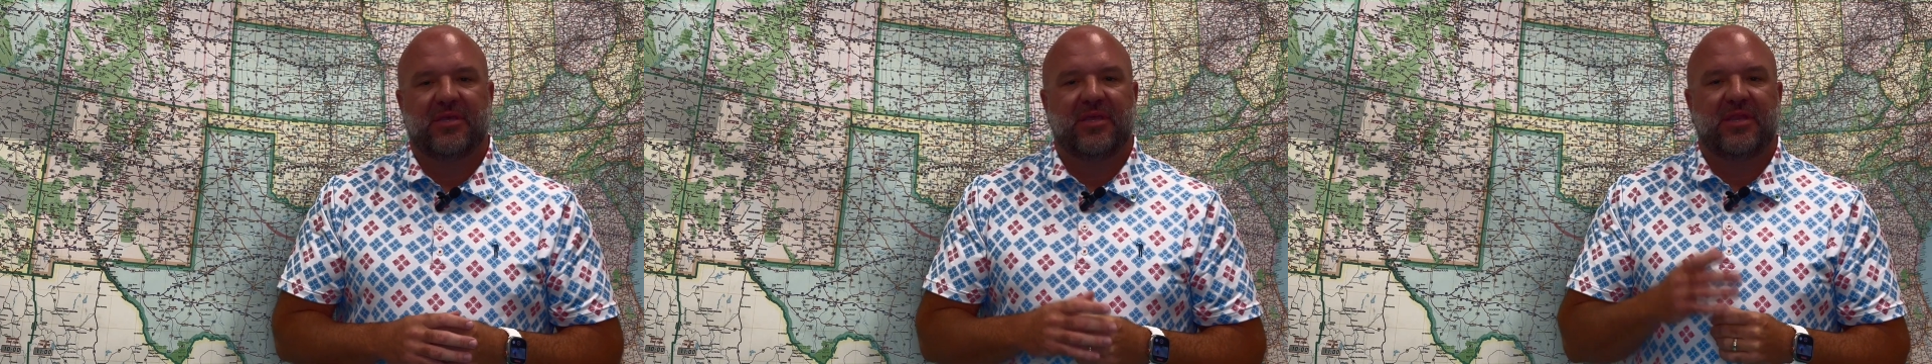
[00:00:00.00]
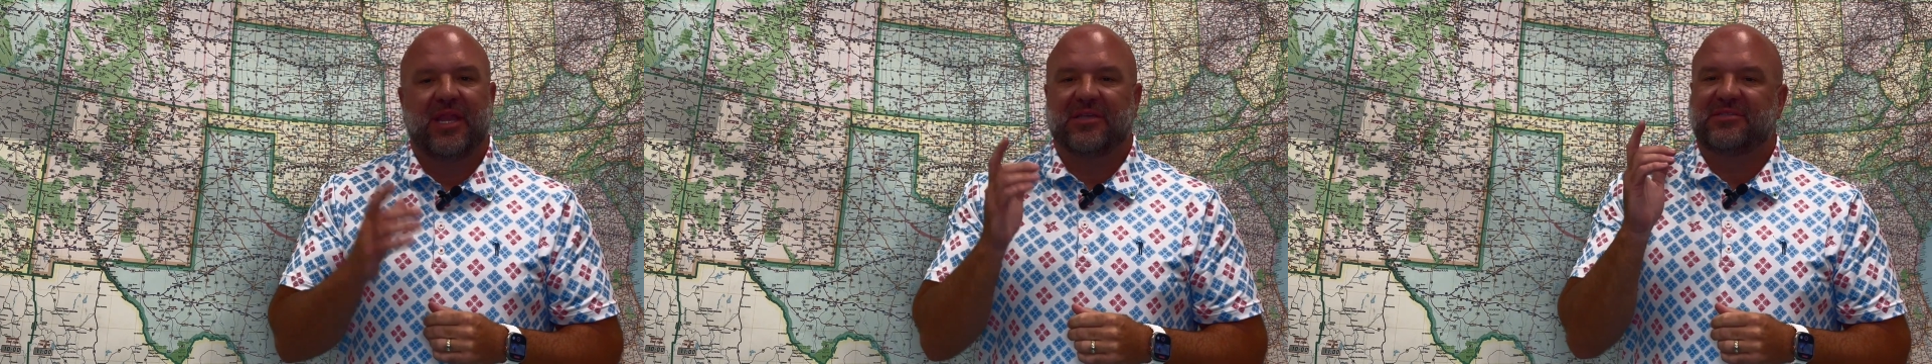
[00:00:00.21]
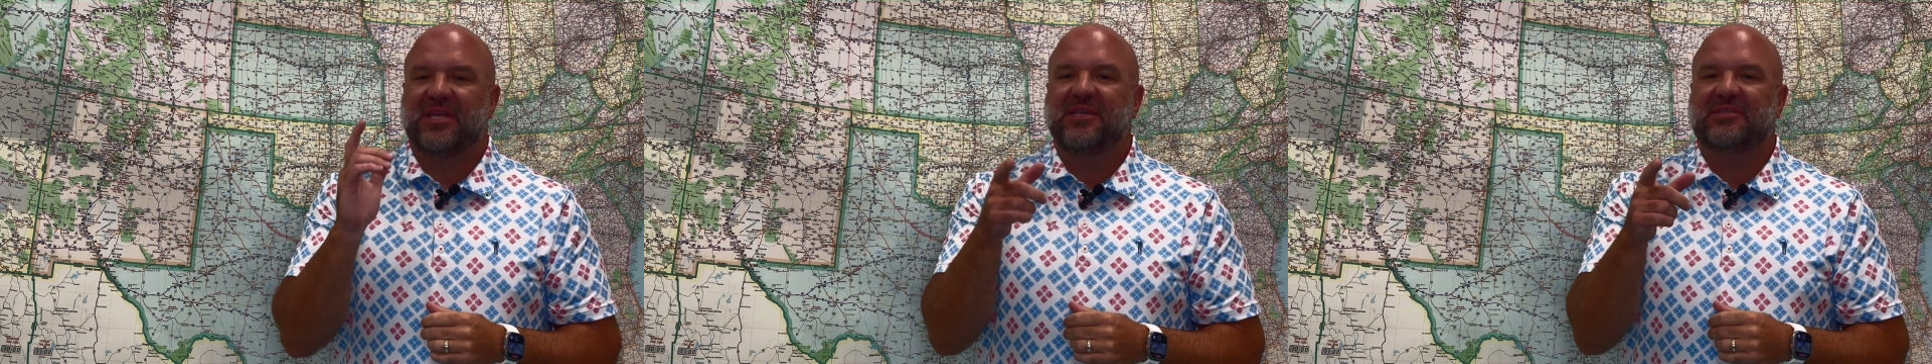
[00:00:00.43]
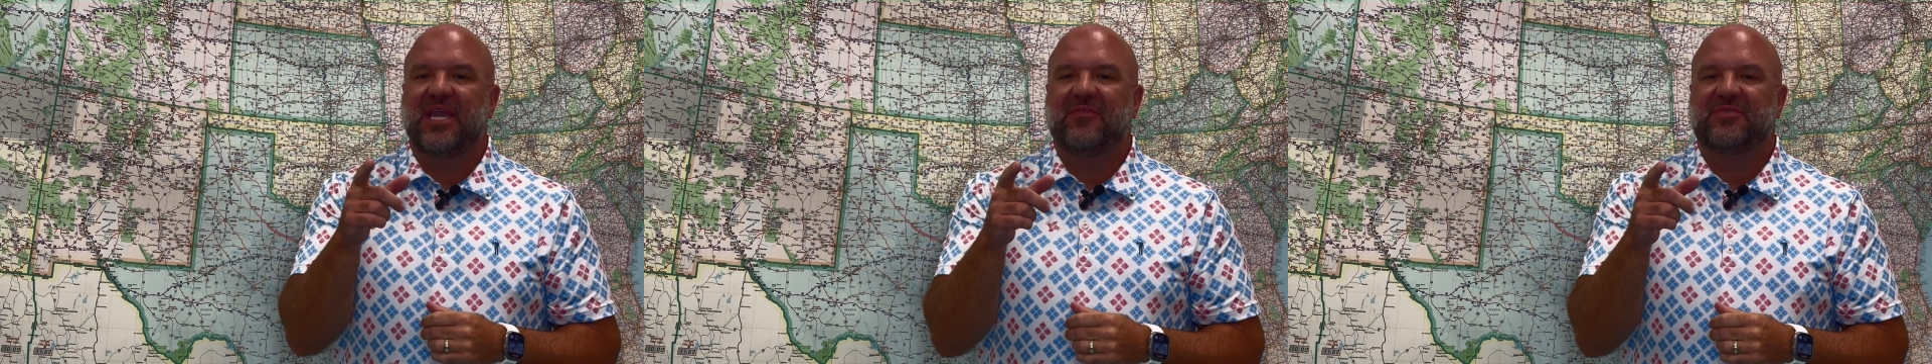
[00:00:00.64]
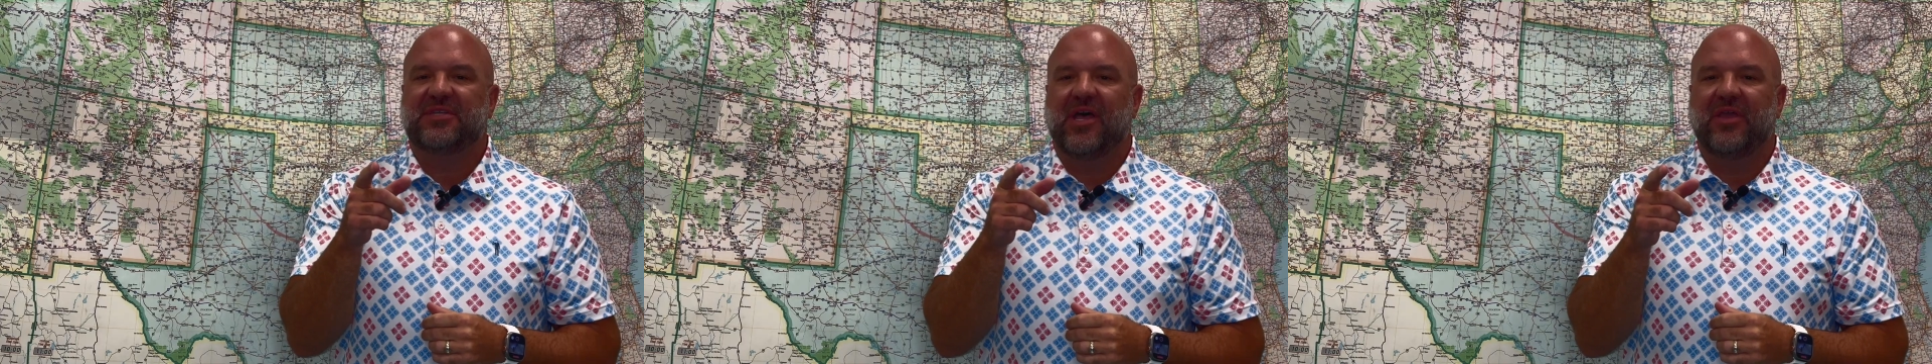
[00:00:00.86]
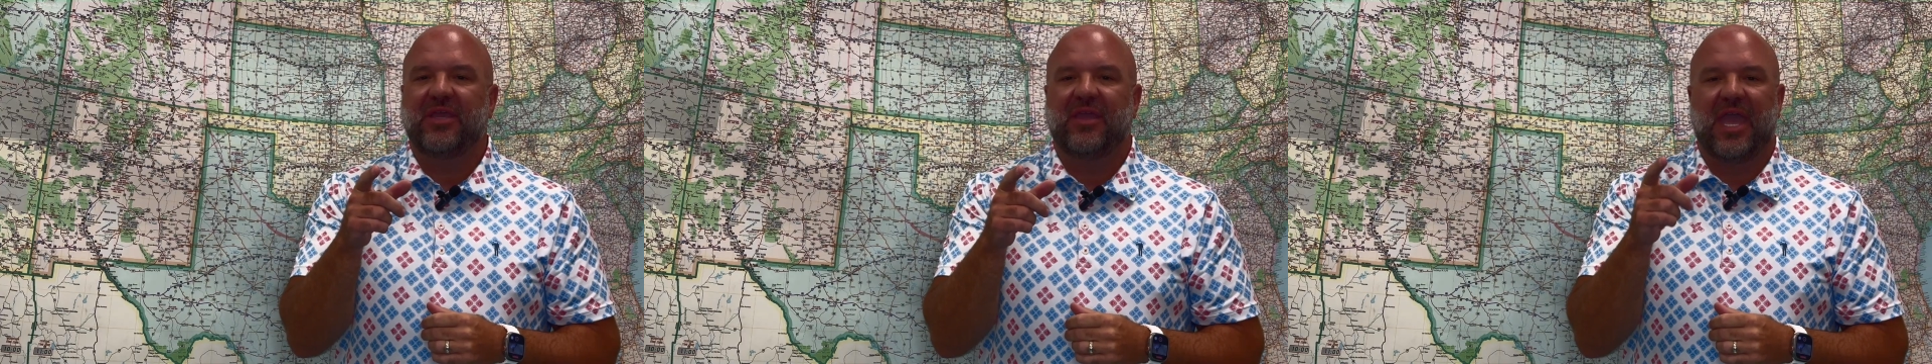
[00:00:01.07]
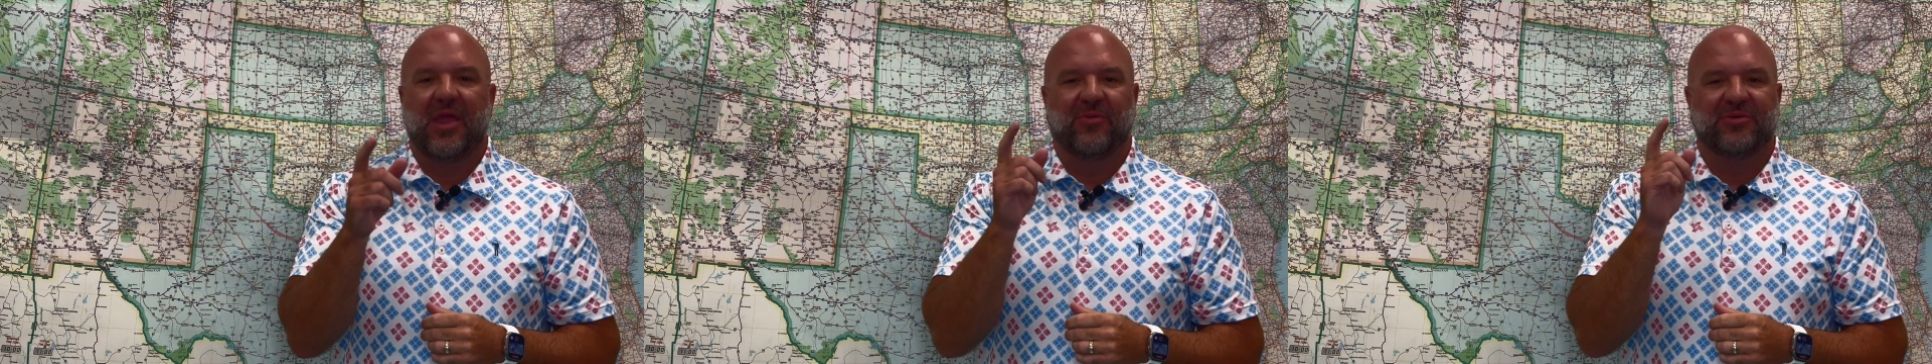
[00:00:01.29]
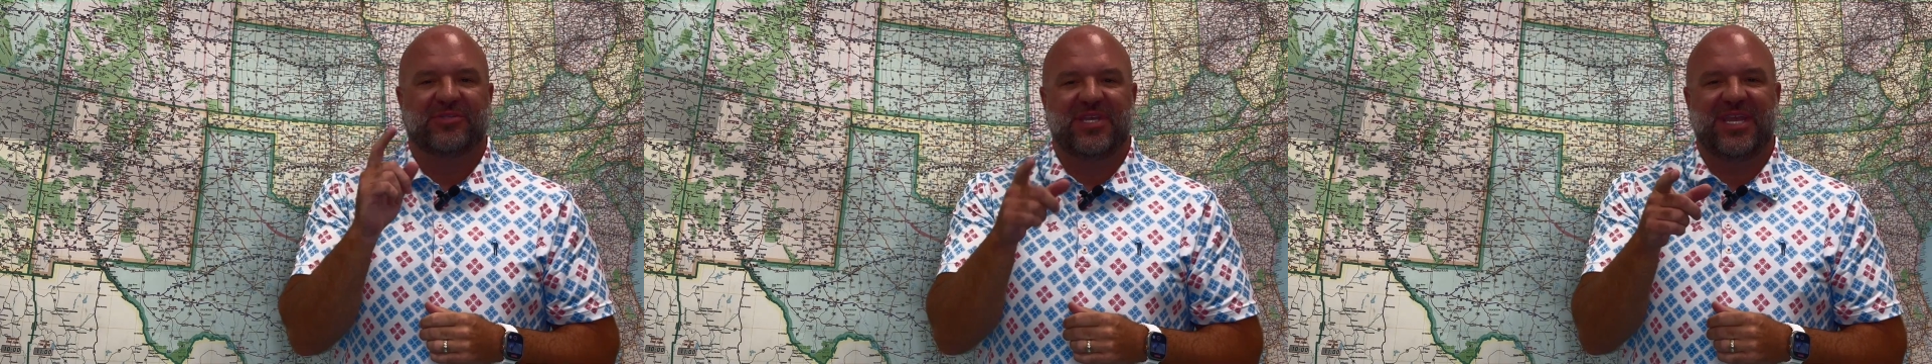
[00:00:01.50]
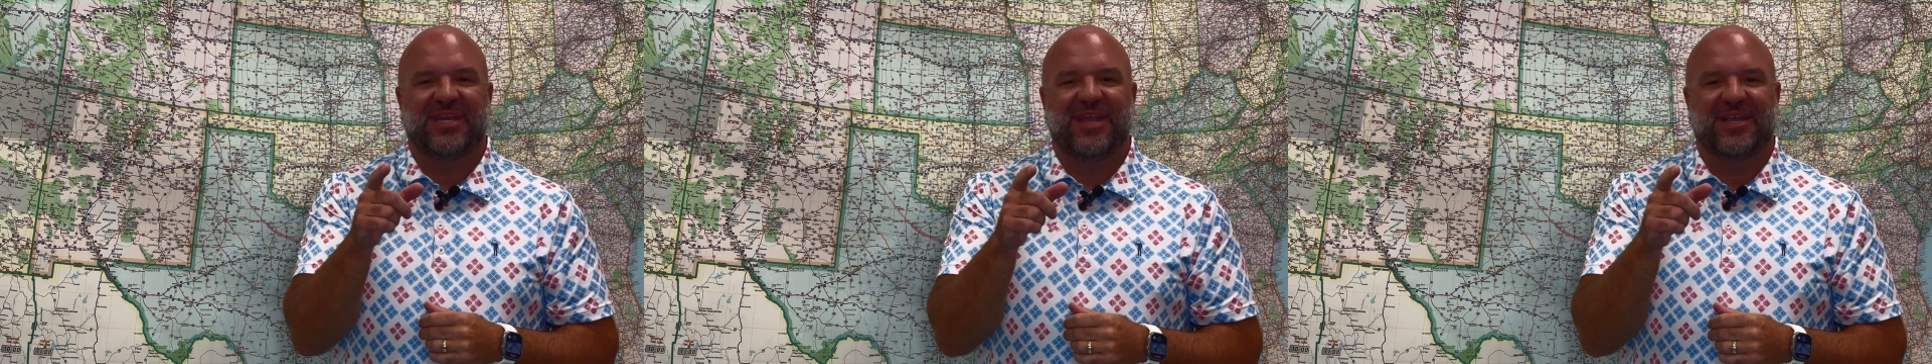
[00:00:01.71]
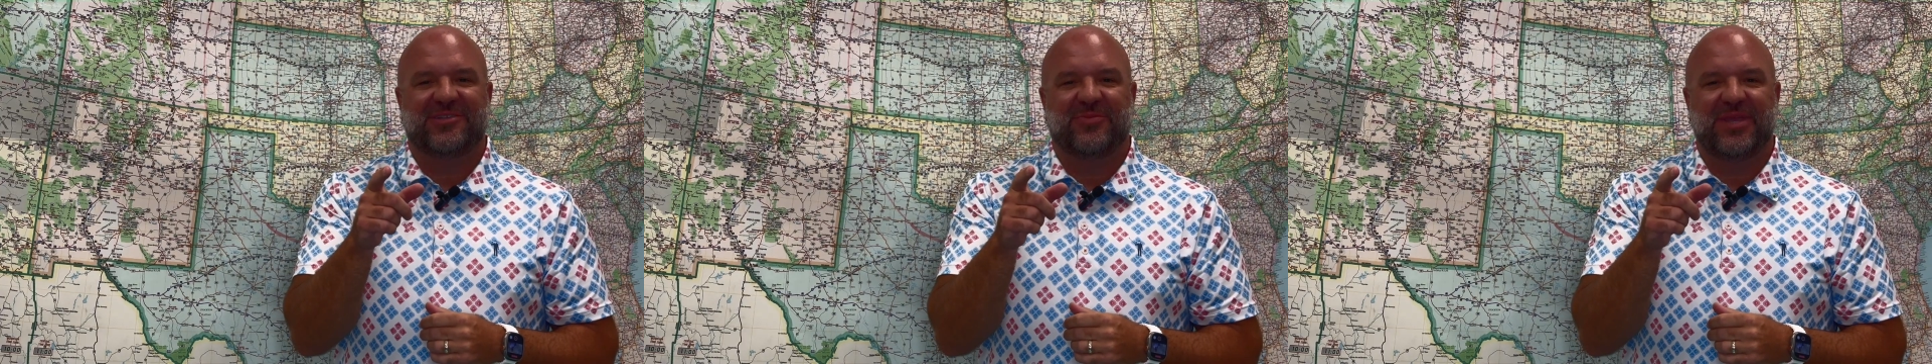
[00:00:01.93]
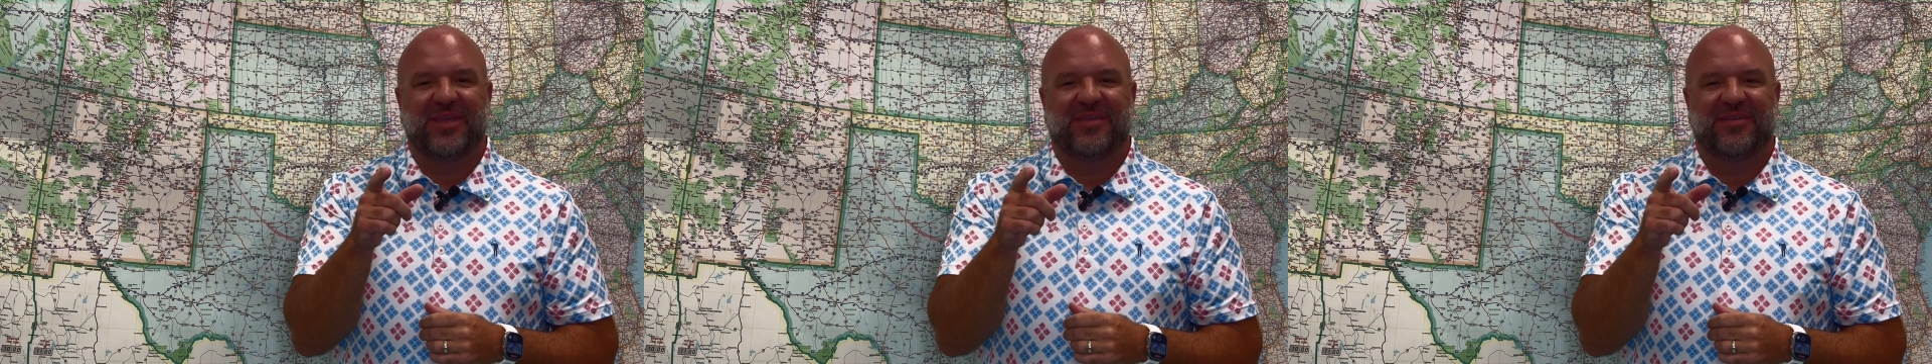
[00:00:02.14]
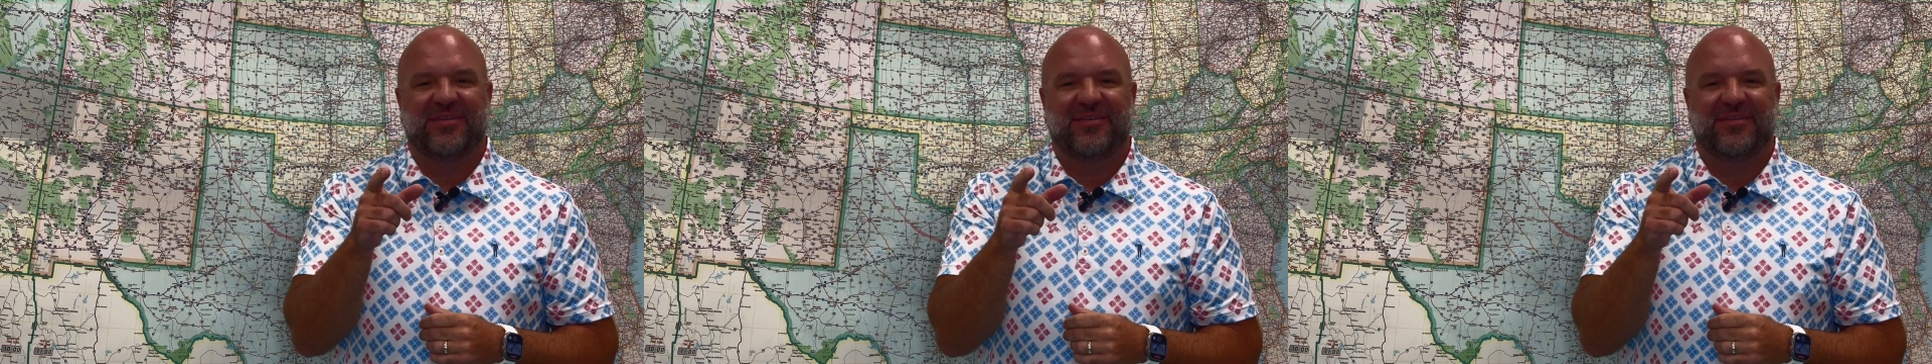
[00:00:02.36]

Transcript: Now, stay safe selling, and we'll see you next week.